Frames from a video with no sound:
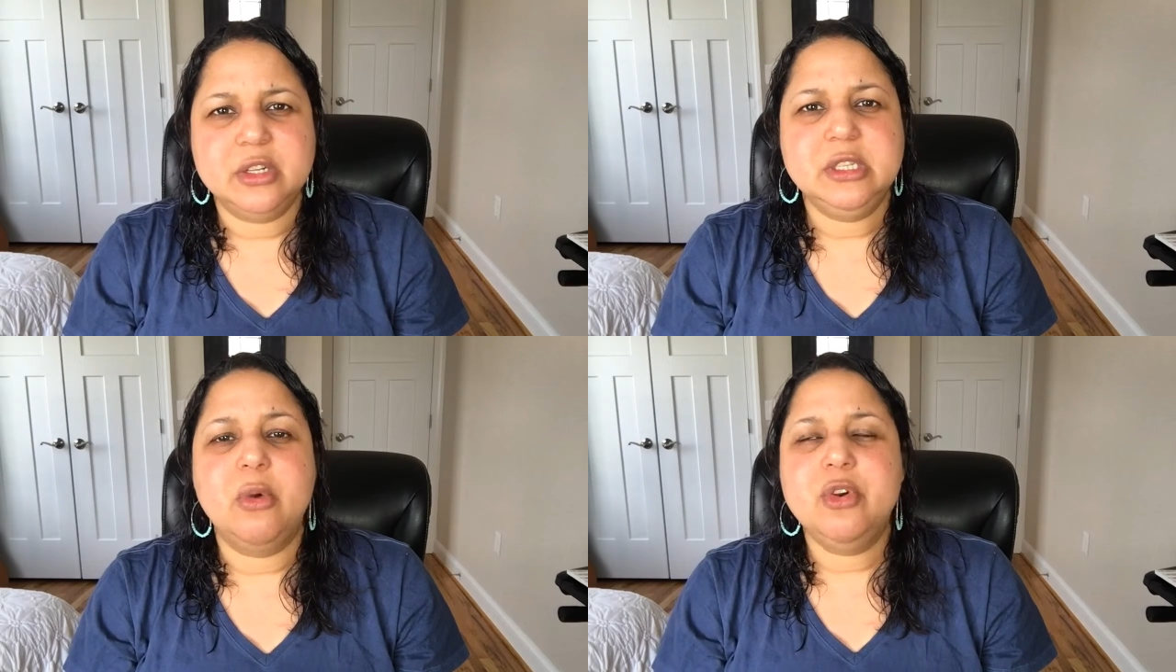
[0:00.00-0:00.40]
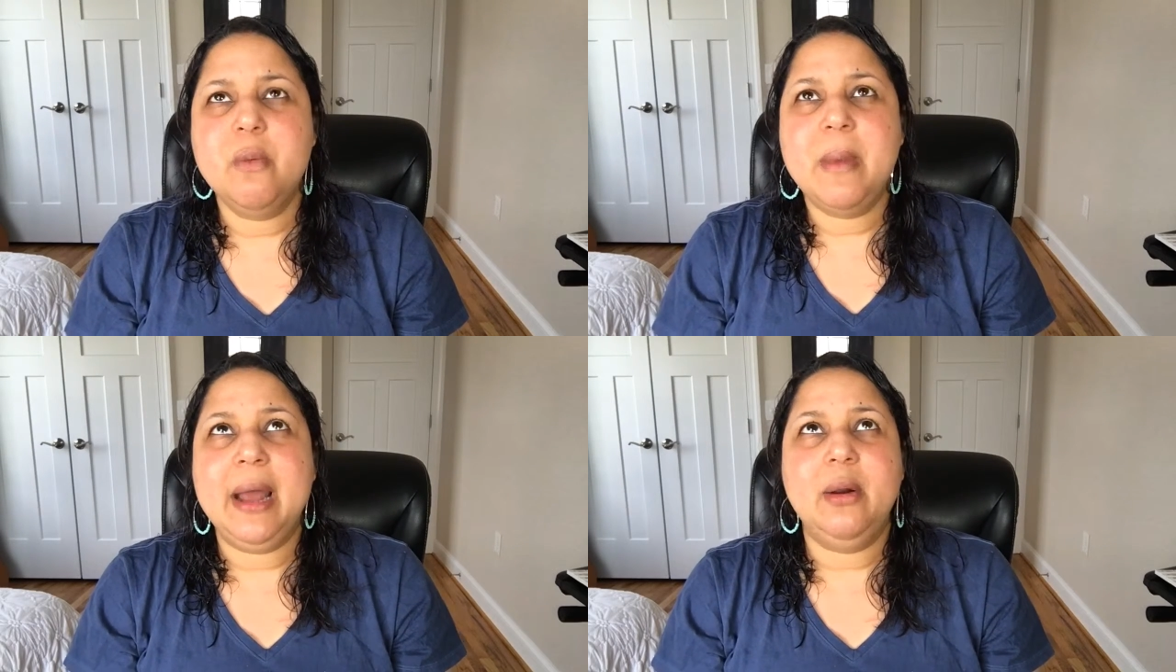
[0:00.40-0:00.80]
So no
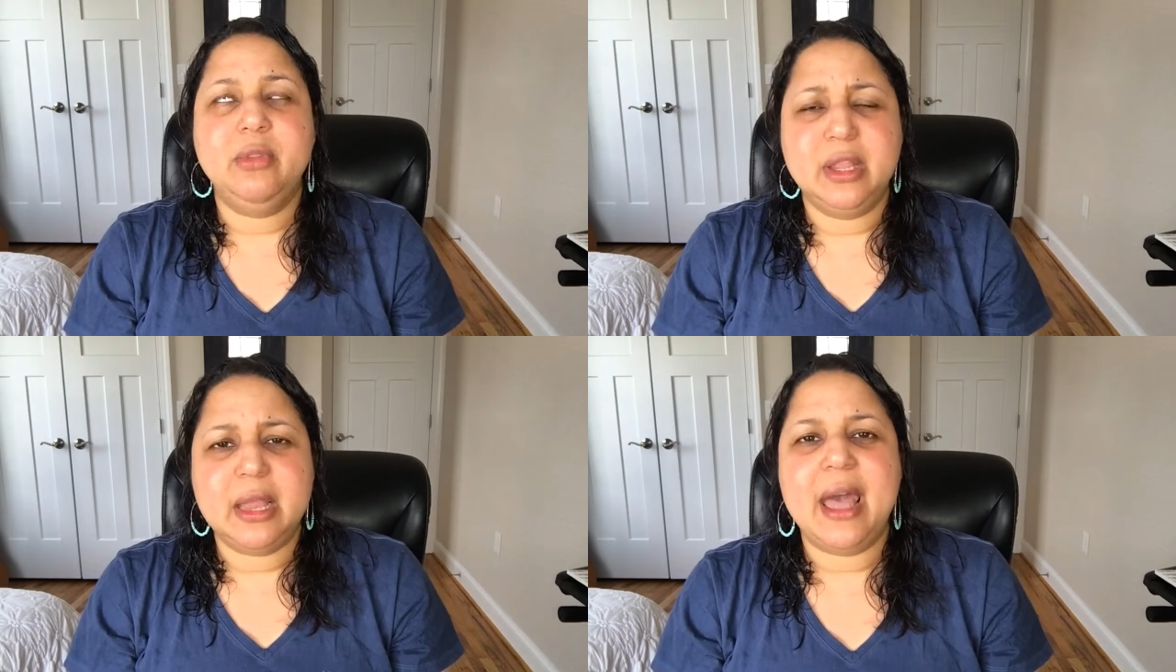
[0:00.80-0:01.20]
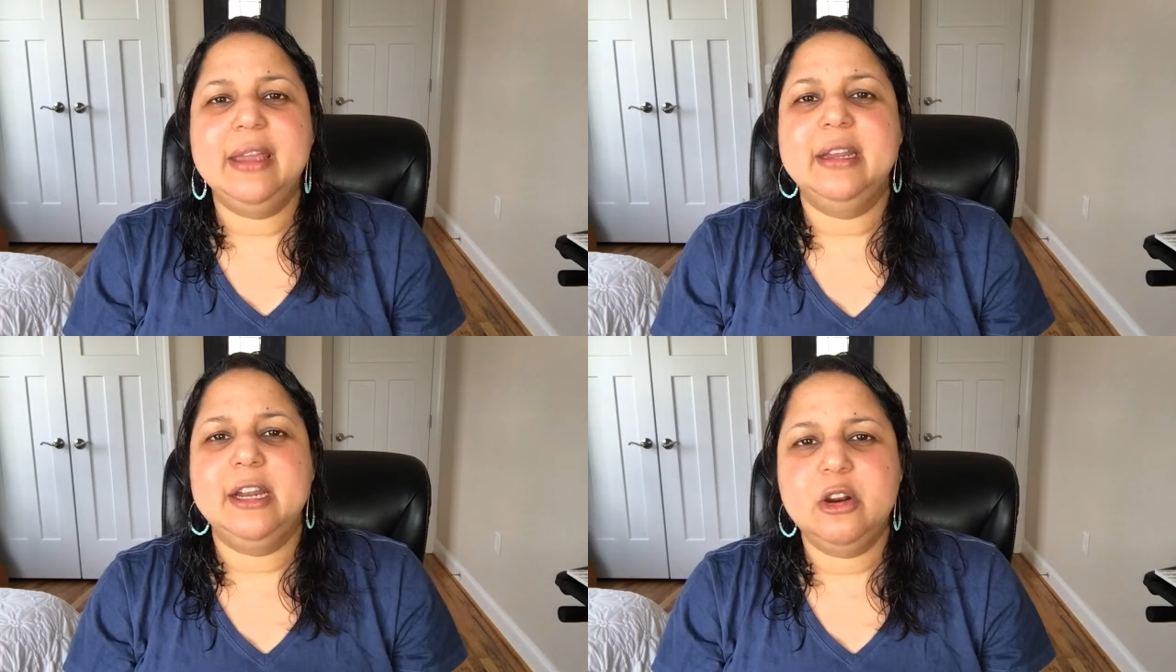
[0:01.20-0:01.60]
matter the
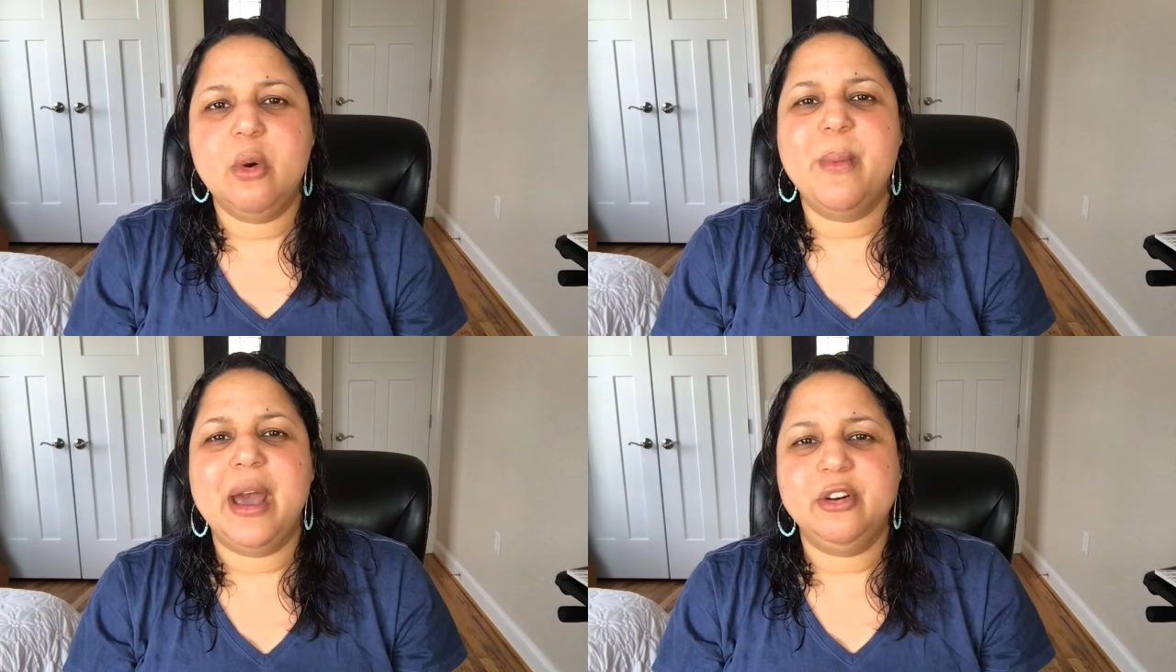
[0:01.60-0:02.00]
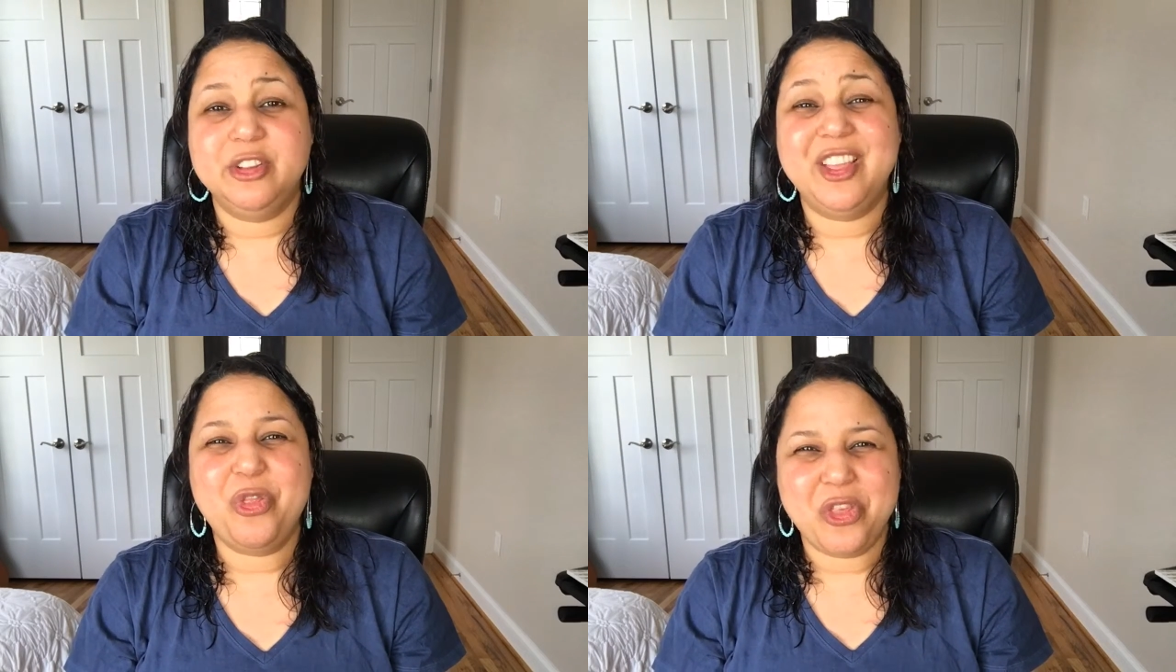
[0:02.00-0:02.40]
diet and no matter
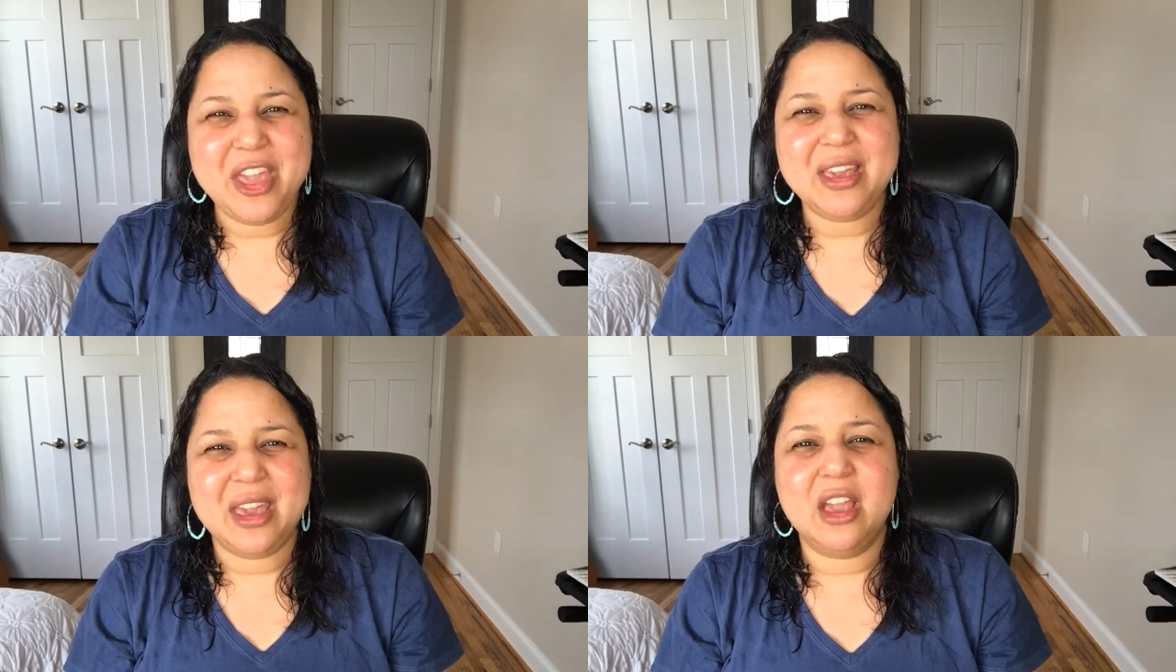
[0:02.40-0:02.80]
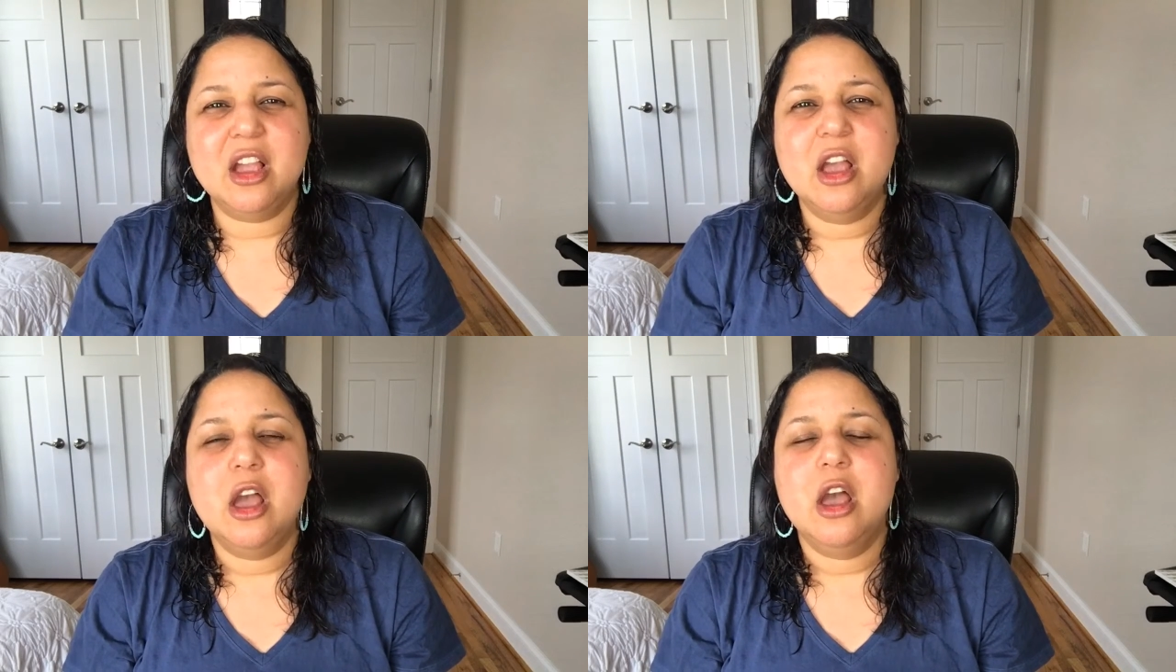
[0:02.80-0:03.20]
the thinking,